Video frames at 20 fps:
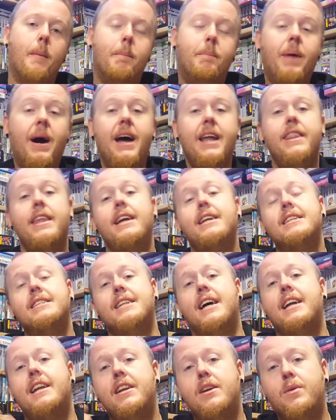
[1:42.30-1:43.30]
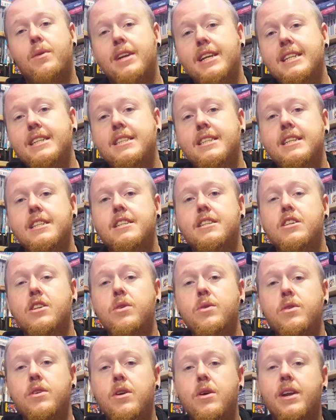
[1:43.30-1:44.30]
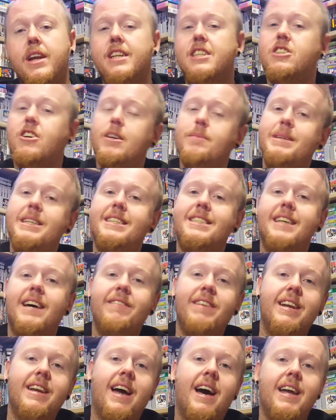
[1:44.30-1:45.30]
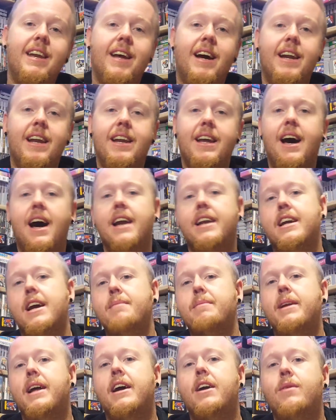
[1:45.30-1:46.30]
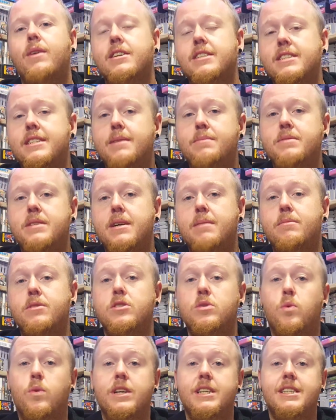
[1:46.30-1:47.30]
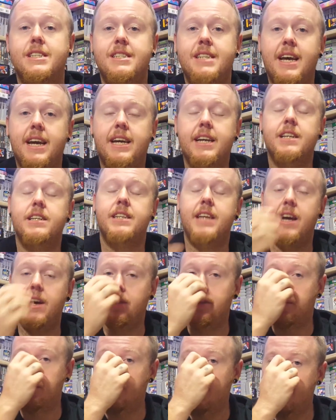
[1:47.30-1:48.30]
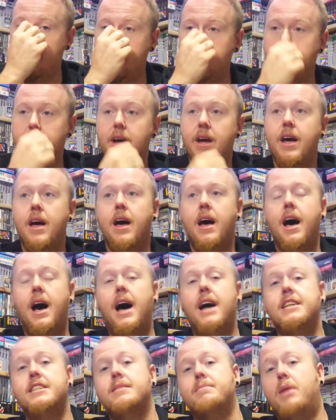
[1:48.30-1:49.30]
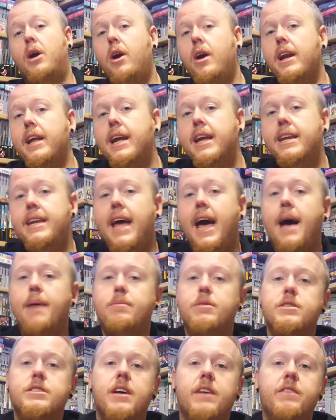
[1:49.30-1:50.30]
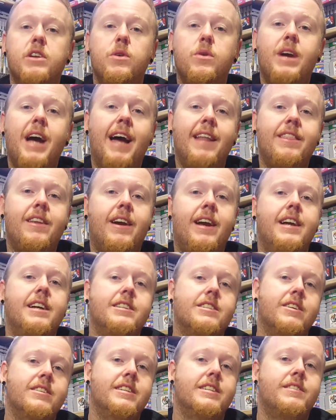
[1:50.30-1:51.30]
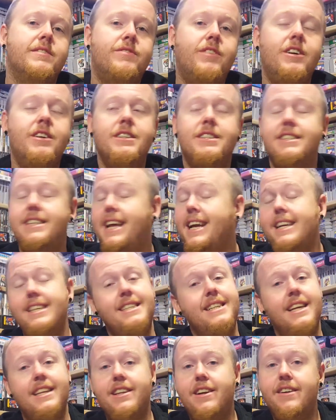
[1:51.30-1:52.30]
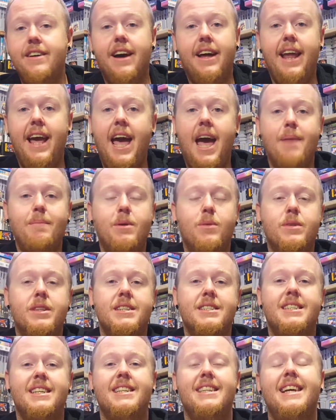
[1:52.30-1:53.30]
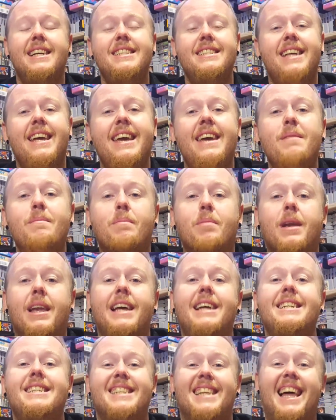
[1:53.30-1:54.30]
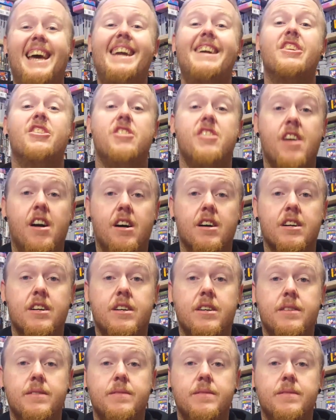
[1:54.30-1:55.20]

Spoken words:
But they decided to release this new unit. It's going to be $79.99, coming out around September 22nd down the road. Some early adapters of it who got their hands on this first, they said they're not happy with this thing. They say it plays like junk.